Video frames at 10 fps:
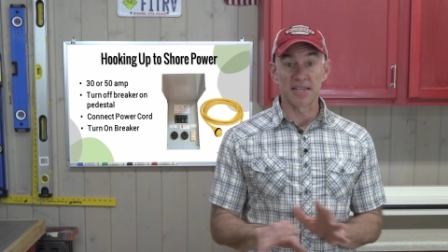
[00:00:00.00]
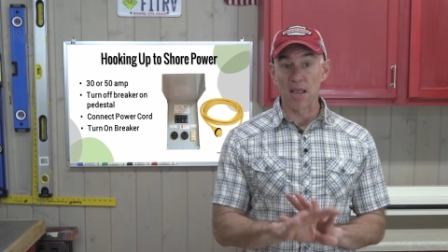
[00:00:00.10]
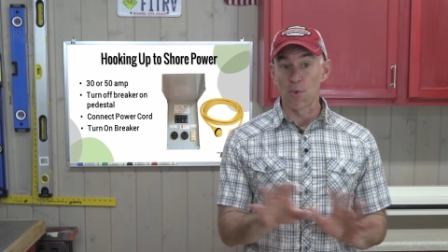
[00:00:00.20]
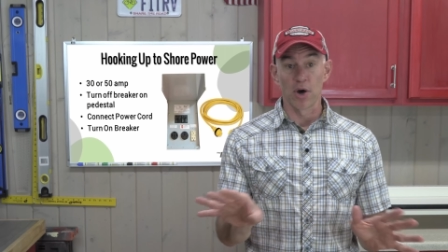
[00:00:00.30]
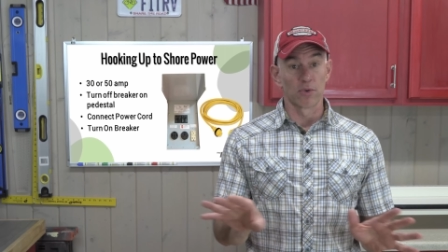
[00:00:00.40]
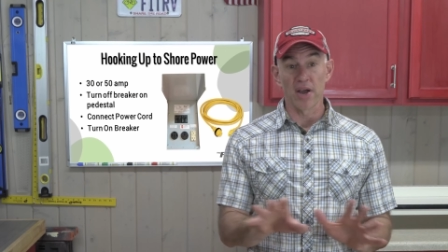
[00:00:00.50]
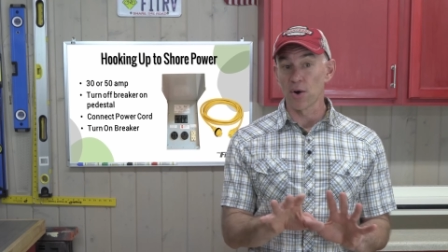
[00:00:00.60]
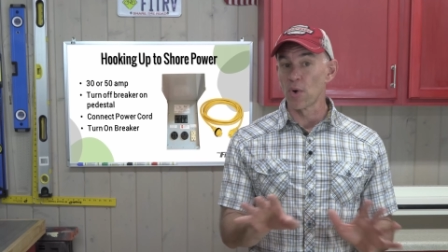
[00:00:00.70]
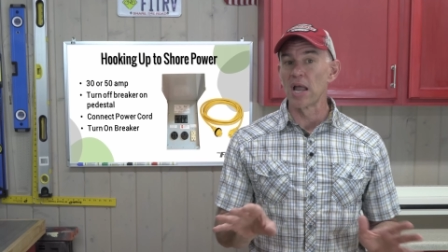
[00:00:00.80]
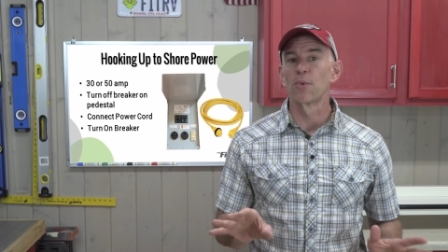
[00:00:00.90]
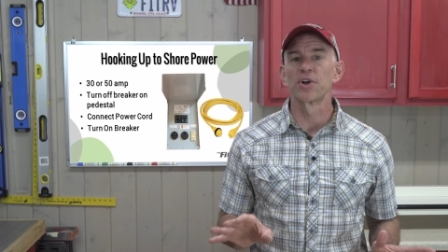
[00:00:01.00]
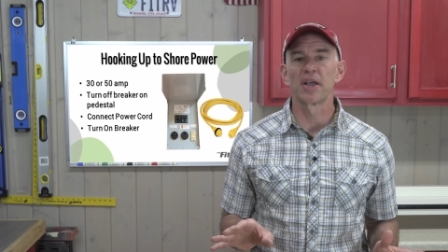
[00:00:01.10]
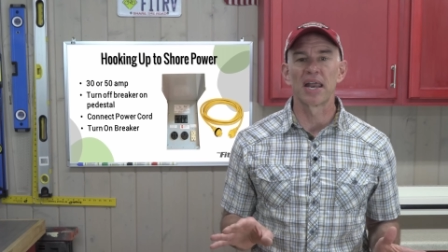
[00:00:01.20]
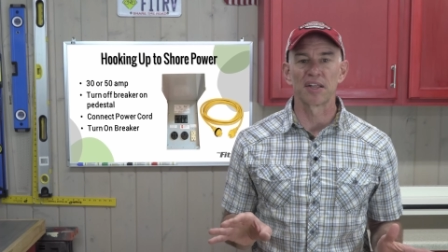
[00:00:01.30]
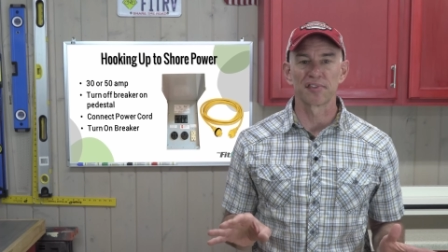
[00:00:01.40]
day one, right away when you're
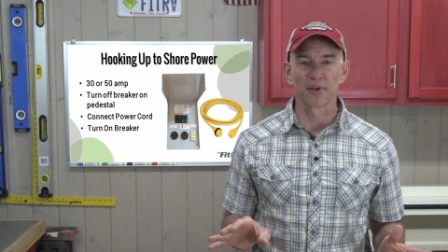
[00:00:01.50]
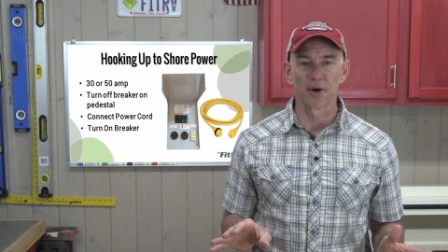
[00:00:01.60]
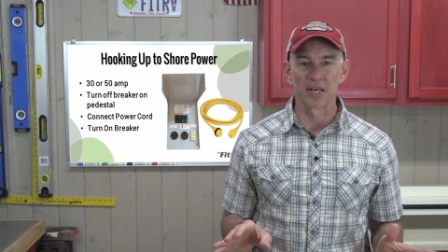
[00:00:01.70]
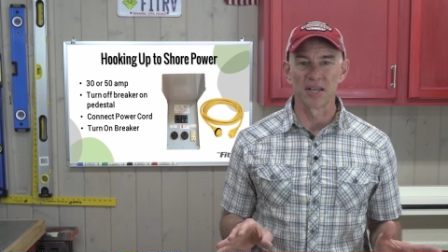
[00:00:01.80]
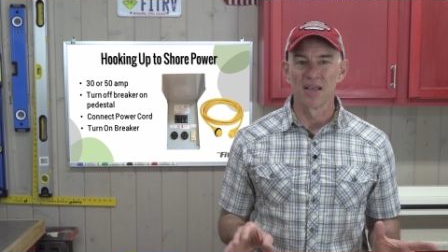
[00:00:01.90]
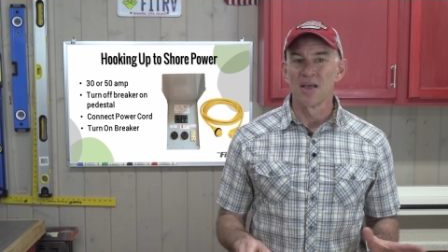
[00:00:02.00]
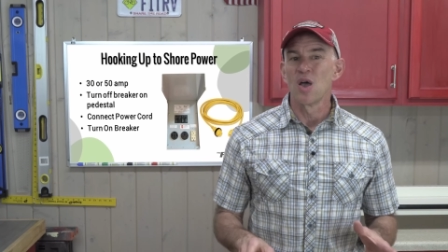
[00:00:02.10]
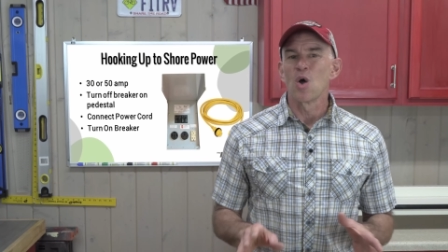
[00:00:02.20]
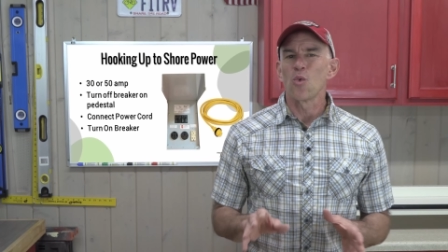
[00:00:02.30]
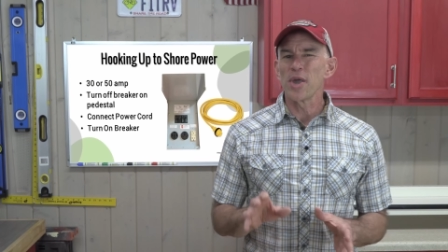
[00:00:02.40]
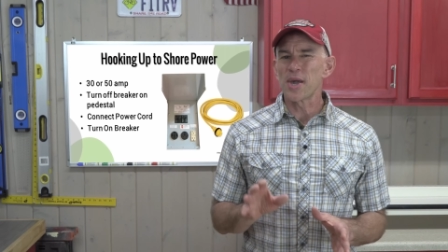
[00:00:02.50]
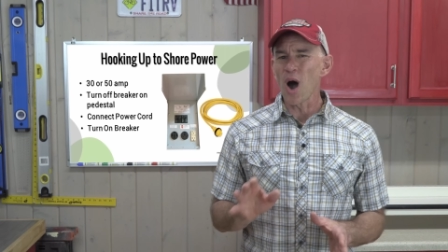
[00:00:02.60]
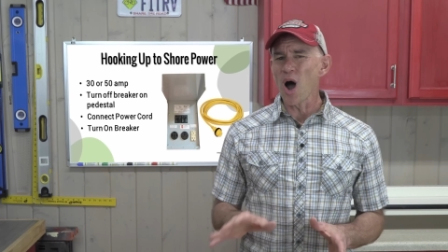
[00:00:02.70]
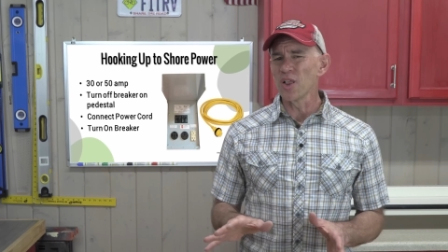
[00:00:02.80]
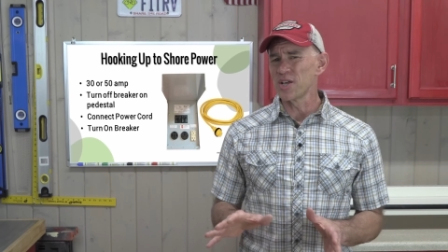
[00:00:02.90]
getting started. We
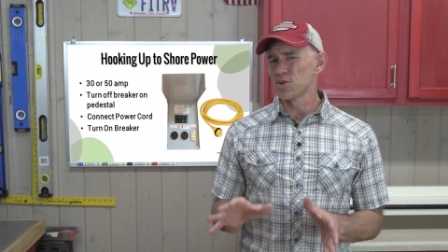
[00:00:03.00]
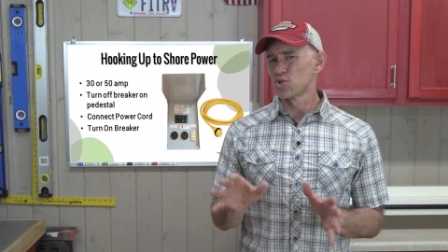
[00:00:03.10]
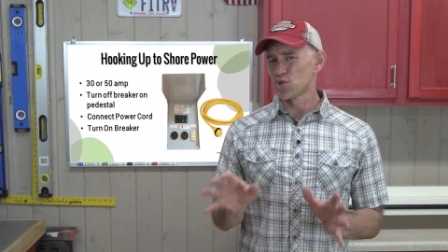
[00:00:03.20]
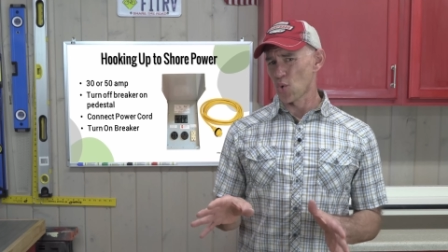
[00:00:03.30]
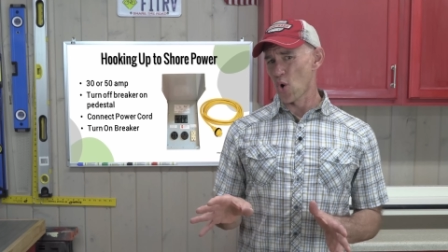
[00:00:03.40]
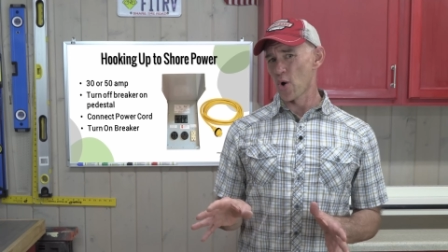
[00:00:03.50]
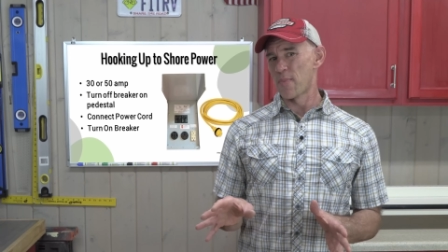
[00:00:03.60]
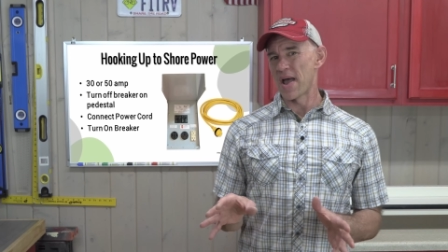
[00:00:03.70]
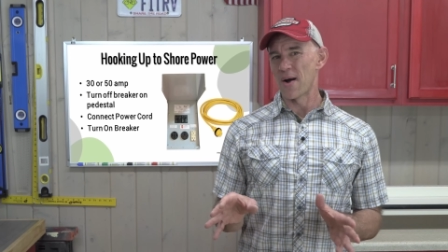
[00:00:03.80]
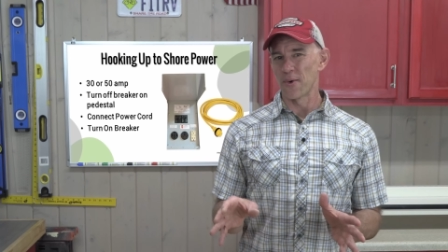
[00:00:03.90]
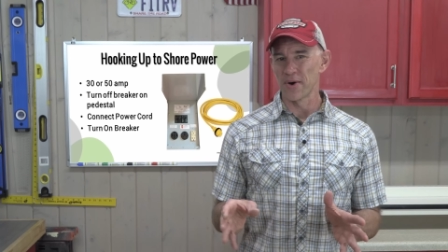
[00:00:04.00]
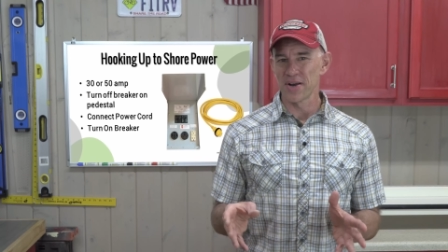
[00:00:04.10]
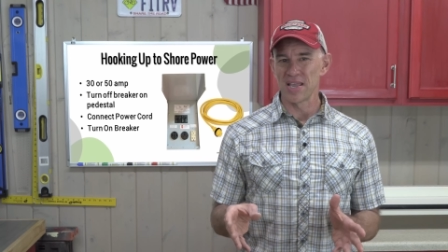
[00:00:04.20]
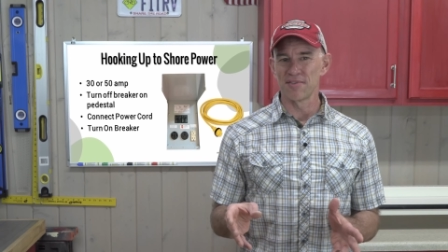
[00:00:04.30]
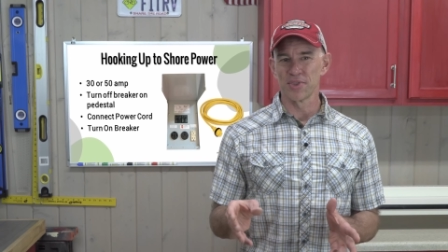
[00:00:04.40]
call it shore power,
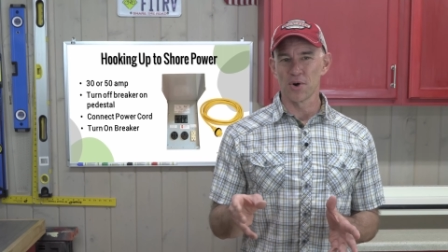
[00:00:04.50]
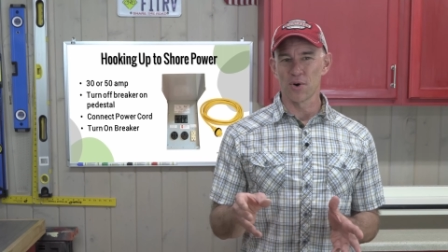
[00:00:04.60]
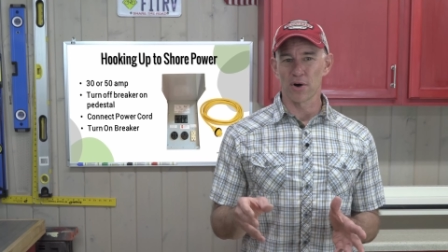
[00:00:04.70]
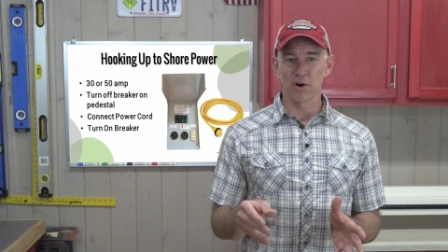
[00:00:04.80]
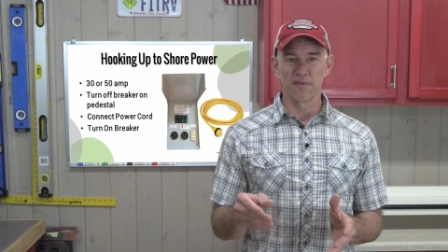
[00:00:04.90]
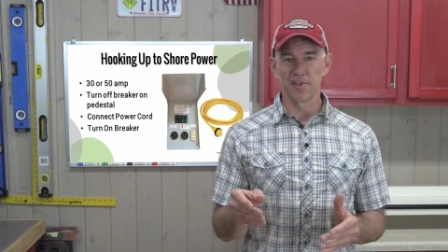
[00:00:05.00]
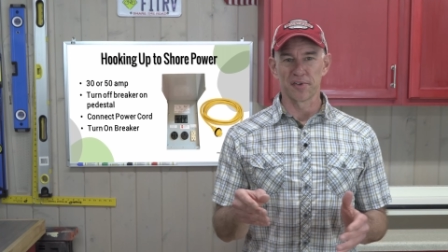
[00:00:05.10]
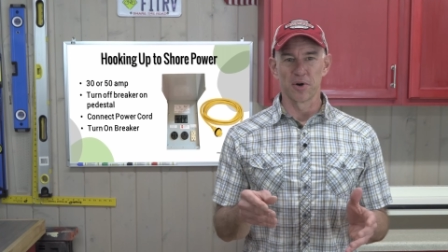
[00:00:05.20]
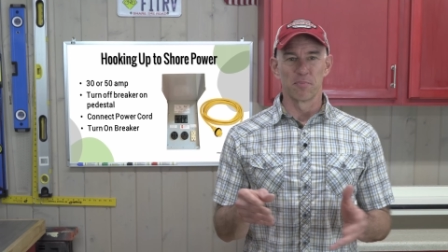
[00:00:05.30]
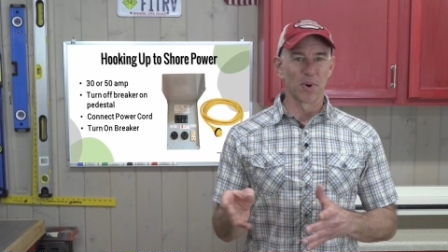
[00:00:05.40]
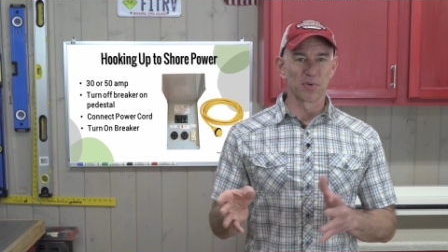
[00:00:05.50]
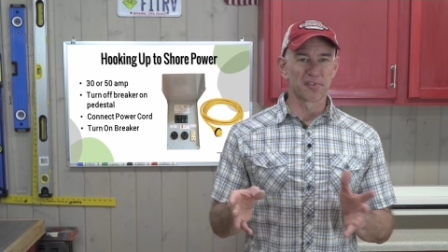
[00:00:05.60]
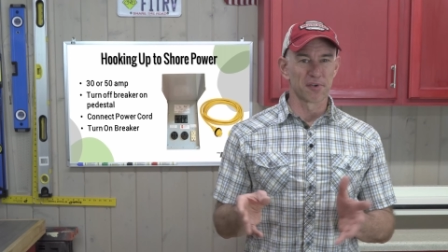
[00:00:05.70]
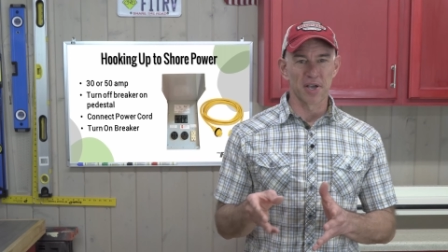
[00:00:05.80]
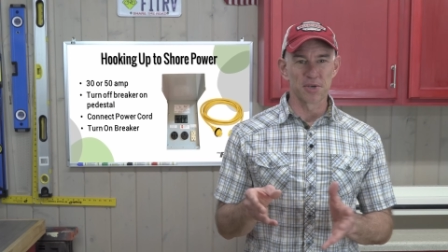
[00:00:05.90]
even though our RVs aren't boats,
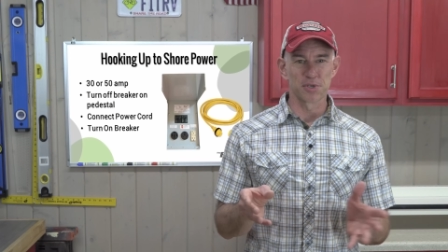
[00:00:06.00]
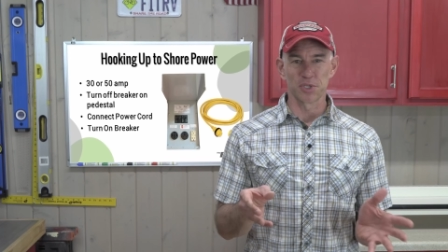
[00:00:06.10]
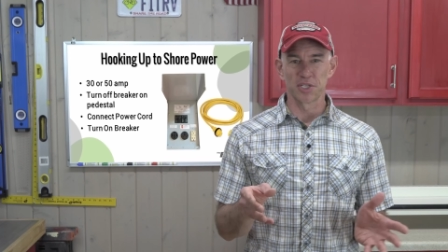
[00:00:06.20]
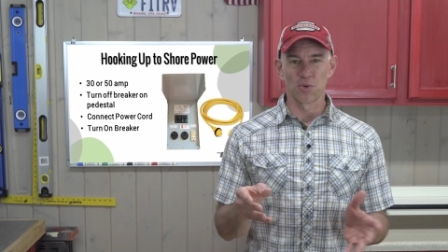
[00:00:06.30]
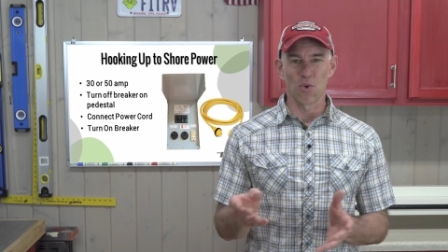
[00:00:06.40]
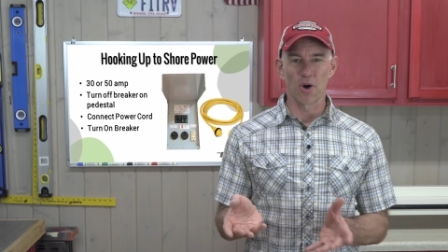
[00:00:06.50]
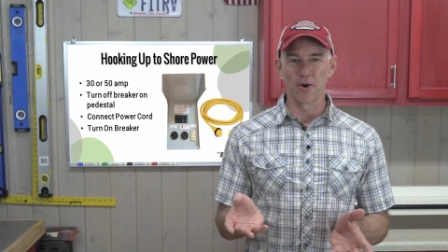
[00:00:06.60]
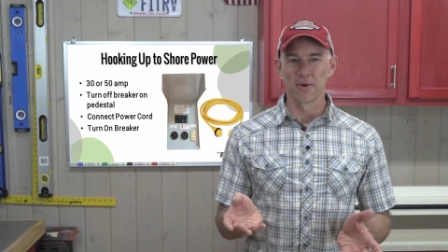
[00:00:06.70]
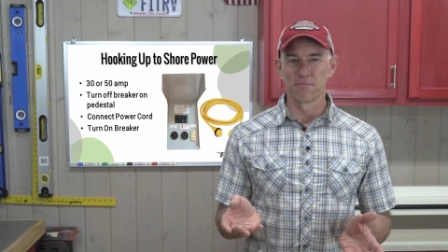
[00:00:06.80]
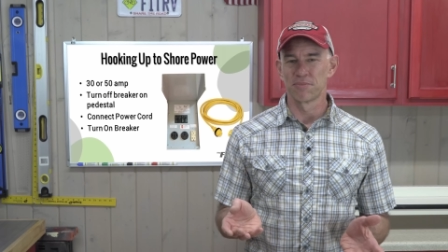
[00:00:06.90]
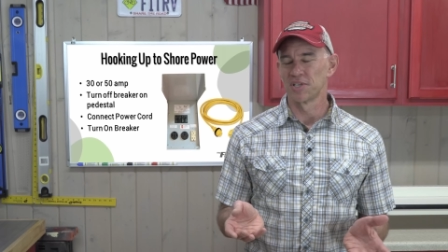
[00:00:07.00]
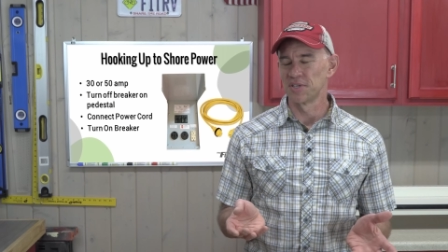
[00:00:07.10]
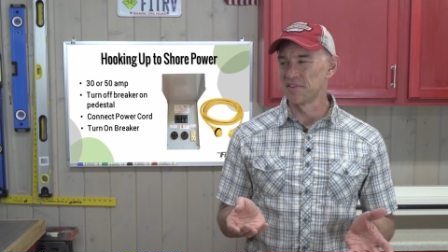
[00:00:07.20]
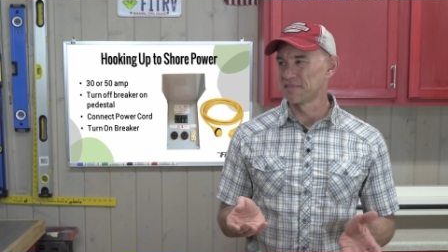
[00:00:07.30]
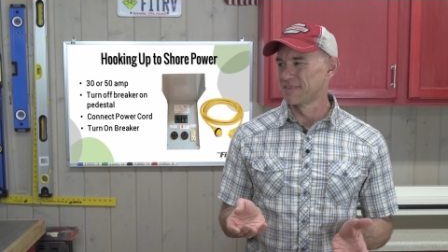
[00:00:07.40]
or not usually in the water, at
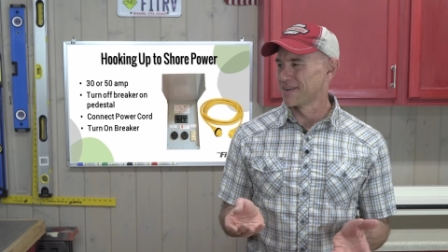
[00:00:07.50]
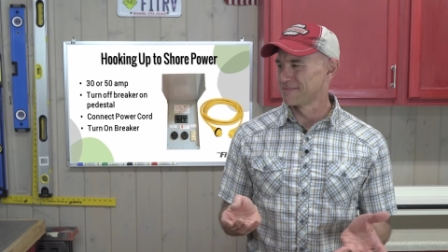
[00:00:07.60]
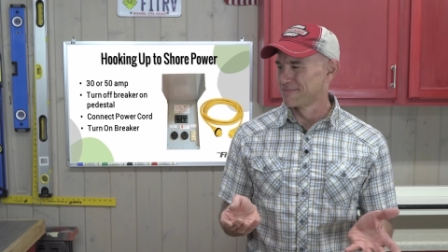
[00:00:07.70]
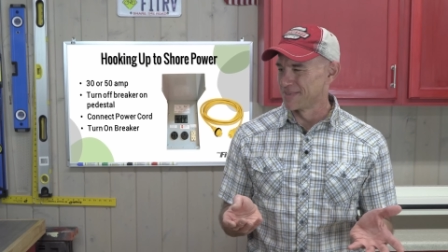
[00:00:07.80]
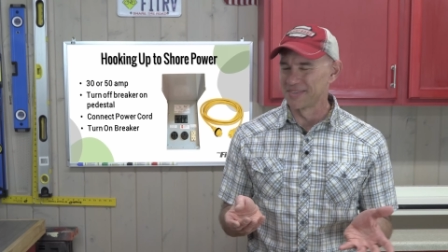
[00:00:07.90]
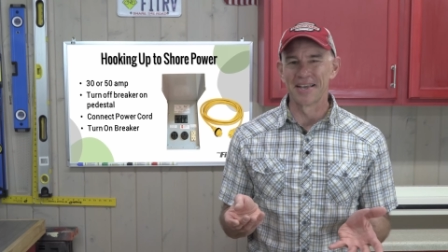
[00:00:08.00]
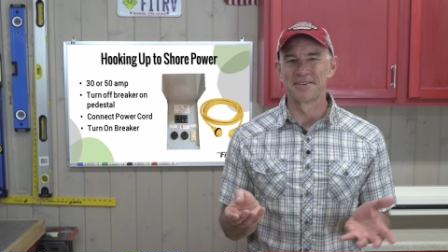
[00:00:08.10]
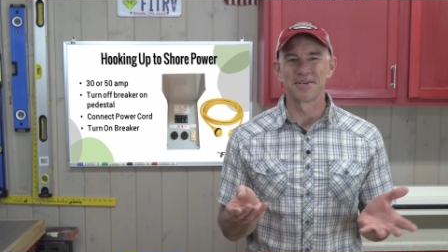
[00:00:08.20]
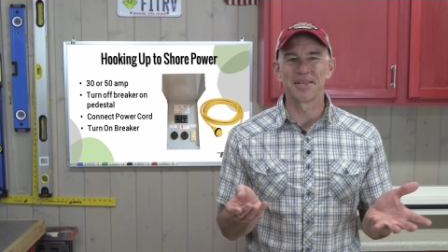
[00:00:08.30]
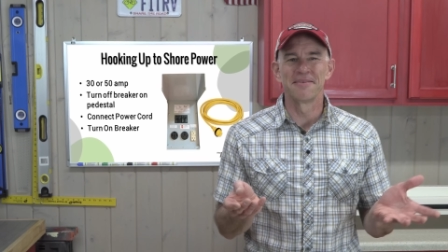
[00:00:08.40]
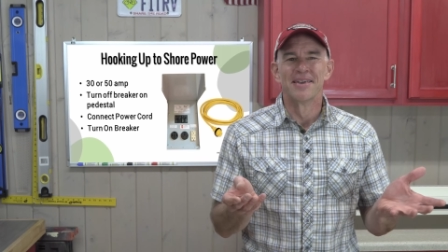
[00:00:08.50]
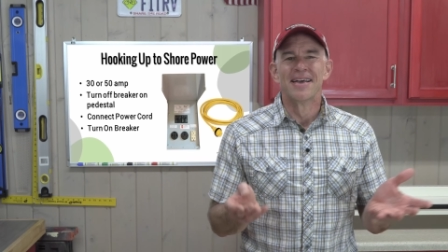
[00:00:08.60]
least not intentionally.